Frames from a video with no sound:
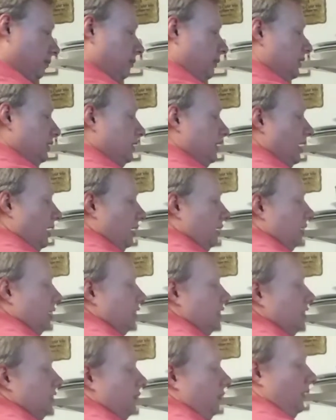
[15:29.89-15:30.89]
me take
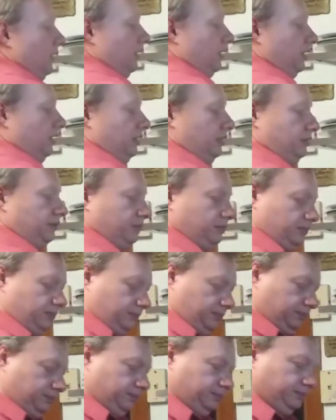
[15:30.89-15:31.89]
this filling.
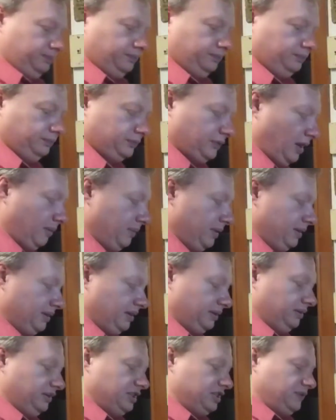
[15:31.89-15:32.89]
I mean,
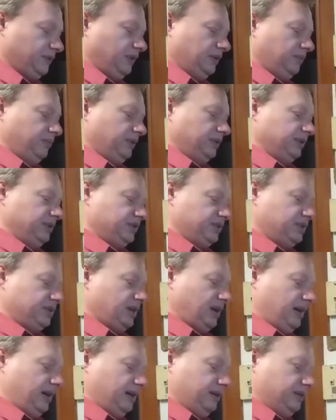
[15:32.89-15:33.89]
not this filling, but this
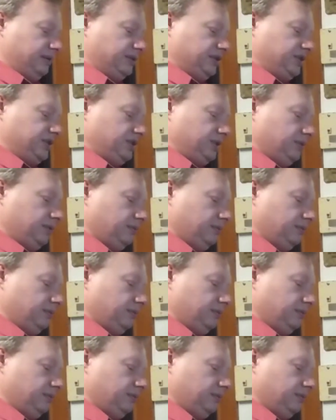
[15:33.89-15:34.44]
sauce.